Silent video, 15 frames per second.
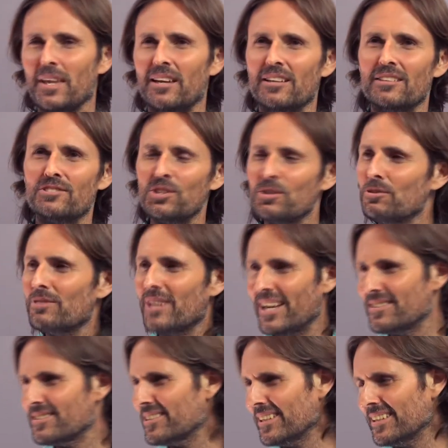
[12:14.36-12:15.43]
and until
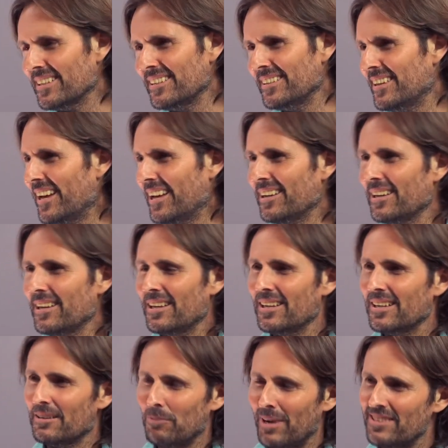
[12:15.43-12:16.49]
they see that
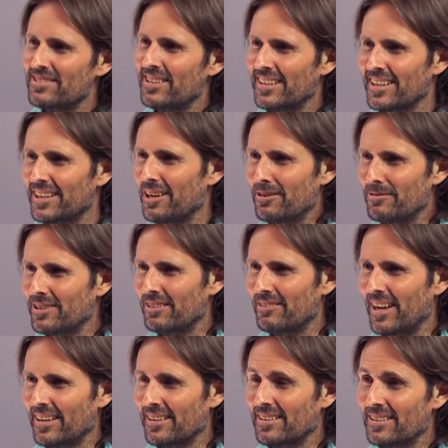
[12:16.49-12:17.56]
once they get over
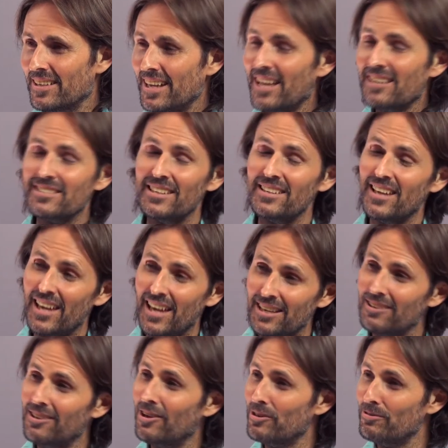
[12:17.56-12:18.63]
their anger that actually they had
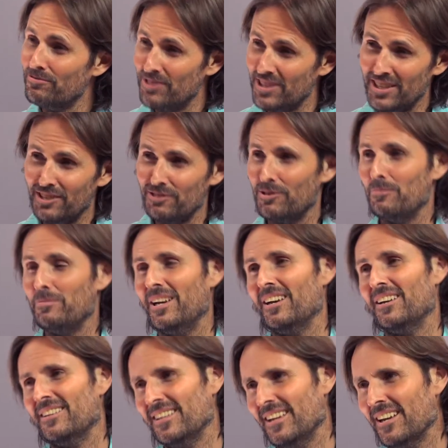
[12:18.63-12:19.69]
a lot of fear
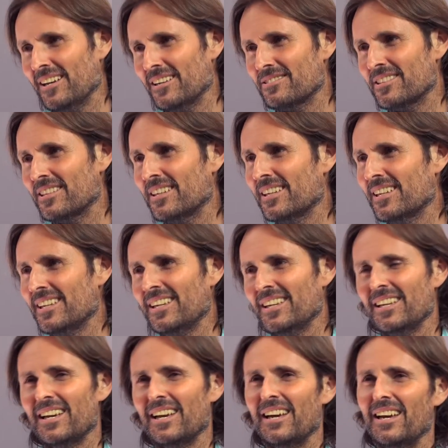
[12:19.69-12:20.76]
about the answer,
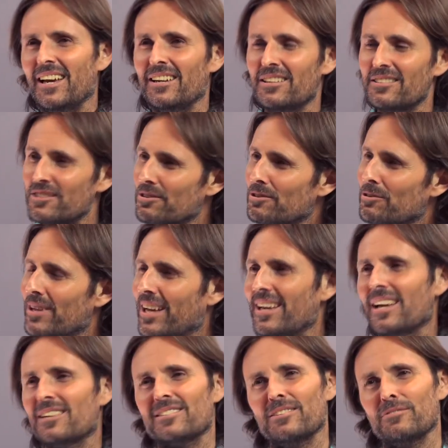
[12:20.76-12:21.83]
and until they
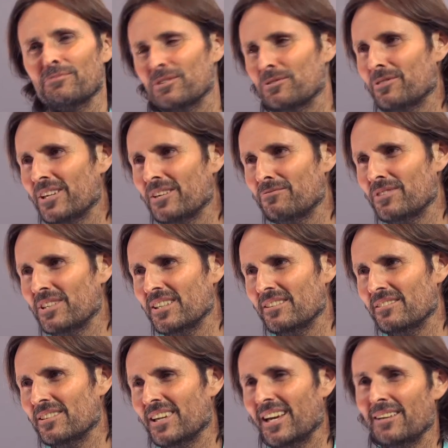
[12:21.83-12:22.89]
actually feel their
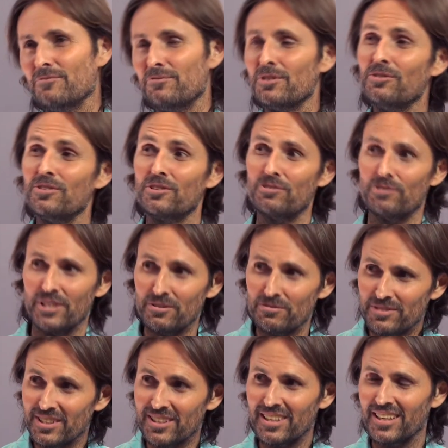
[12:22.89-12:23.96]
fear and feel the
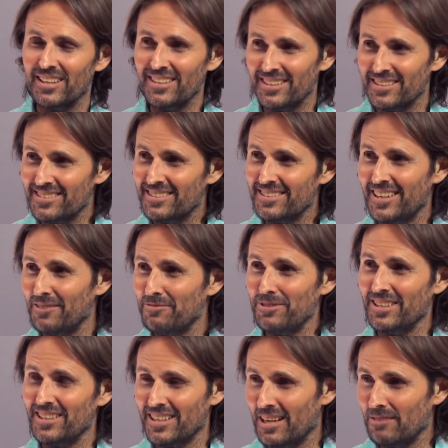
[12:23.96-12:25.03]
grief that is their
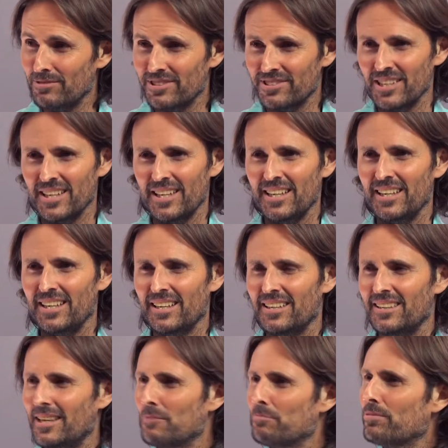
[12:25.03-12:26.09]
fear covers,
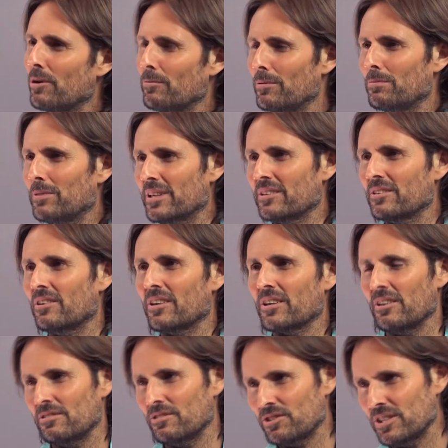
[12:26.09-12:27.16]
they probably are not
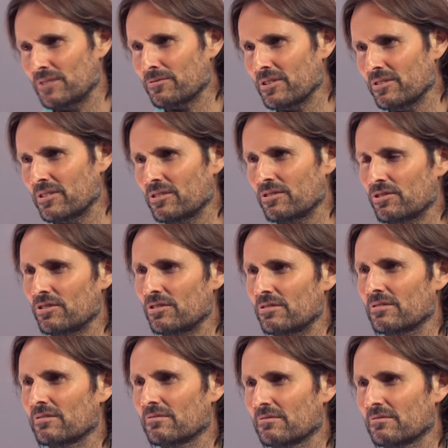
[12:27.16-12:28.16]
going to shift on the issue.